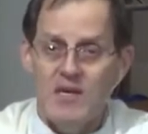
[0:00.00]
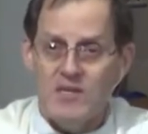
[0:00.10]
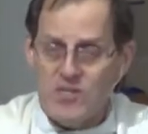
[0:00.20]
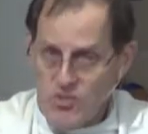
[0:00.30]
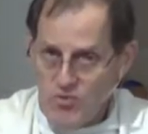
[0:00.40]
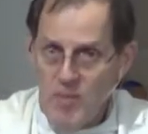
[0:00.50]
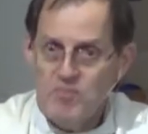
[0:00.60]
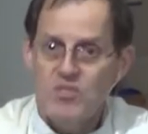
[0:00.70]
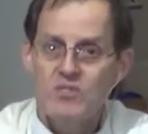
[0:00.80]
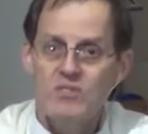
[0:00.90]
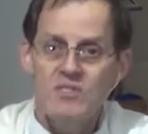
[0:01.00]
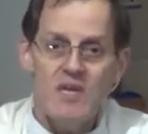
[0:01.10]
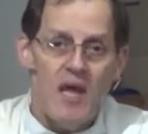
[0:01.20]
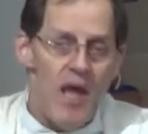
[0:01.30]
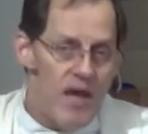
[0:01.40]
disruptions
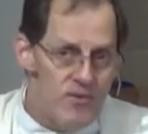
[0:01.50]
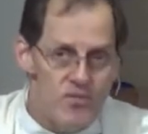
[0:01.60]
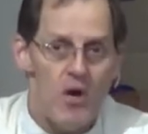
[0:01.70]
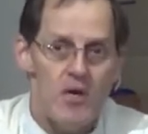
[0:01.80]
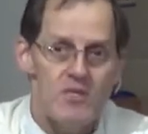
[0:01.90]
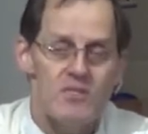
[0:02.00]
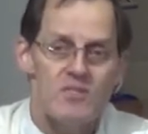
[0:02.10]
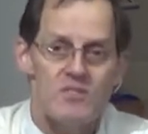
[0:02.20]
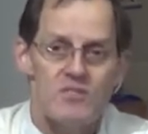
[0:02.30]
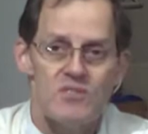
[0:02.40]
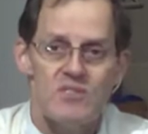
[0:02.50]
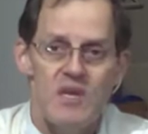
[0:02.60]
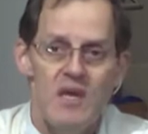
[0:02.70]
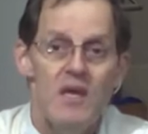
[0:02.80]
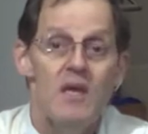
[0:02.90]
and darknesses
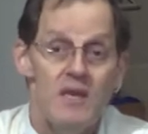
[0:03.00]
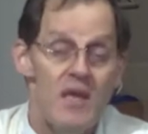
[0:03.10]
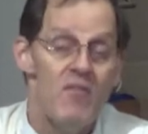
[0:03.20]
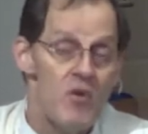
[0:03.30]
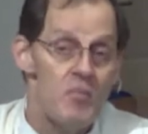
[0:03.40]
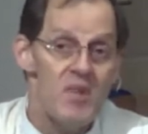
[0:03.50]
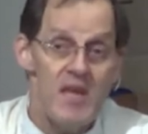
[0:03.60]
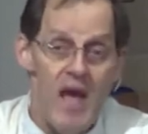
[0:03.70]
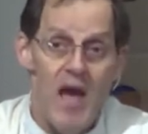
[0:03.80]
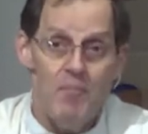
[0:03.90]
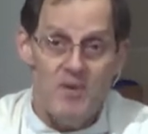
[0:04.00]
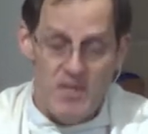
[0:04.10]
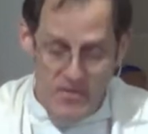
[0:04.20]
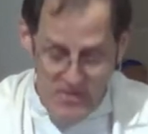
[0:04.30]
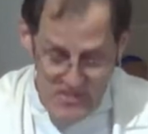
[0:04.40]
inevitably happen
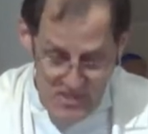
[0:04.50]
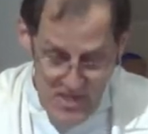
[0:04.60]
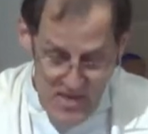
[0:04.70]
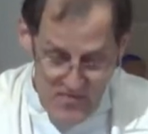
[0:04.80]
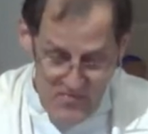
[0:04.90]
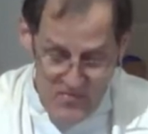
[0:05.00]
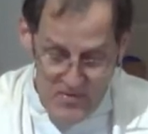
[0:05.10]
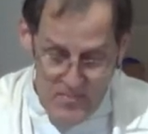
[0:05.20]
in this life.